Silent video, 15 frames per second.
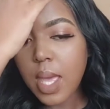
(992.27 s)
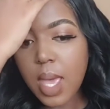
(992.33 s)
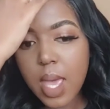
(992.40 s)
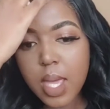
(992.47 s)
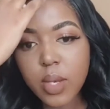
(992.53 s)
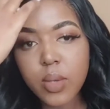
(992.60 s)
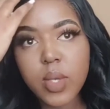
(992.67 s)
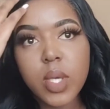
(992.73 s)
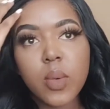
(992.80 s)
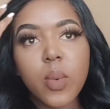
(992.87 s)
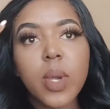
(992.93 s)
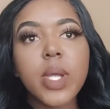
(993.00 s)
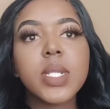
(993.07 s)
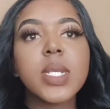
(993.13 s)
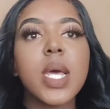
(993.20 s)
And you can
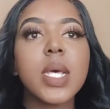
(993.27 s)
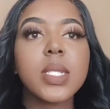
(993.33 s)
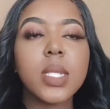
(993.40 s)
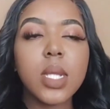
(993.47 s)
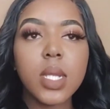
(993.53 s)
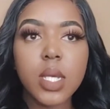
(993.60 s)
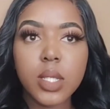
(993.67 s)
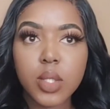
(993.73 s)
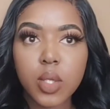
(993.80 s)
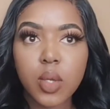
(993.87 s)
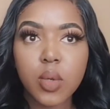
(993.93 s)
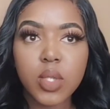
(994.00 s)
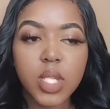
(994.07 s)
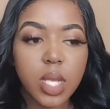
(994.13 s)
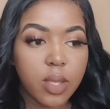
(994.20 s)
wear it as a lace
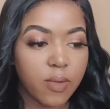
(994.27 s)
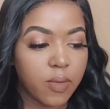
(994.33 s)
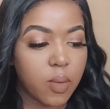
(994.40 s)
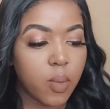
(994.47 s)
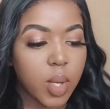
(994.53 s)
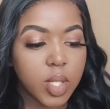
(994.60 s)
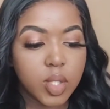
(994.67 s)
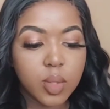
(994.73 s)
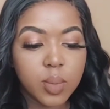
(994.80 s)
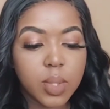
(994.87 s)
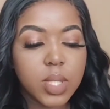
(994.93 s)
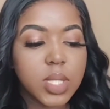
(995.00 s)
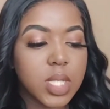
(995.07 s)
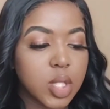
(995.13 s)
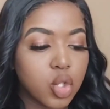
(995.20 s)
closure if you want to,
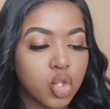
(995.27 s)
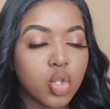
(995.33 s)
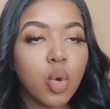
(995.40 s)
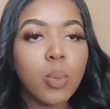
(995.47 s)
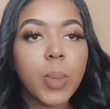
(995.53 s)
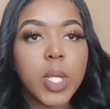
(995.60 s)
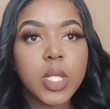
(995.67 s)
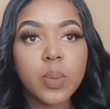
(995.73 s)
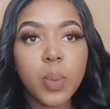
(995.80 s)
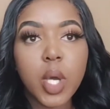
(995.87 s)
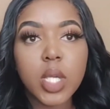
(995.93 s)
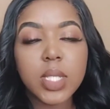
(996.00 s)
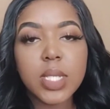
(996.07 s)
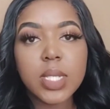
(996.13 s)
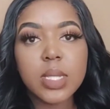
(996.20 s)
because there's so much
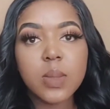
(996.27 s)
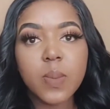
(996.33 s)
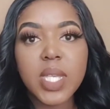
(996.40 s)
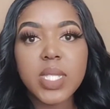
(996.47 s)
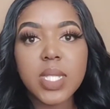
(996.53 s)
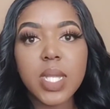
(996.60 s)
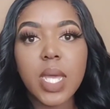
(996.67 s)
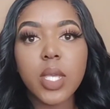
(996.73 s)
parting space.